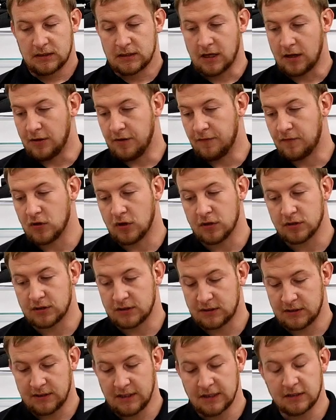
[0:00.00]
So you've
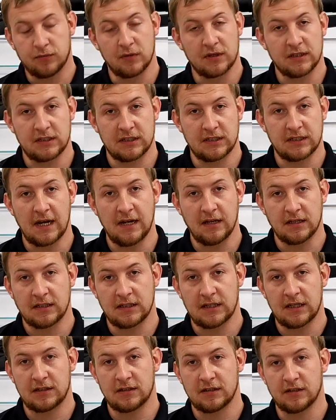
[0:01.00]
got this one, as I say, the
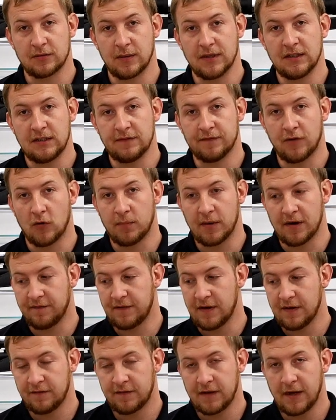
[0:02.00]

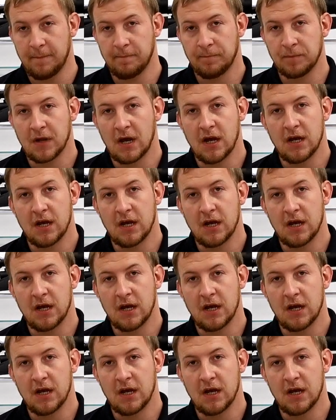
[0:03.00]
6-24x50.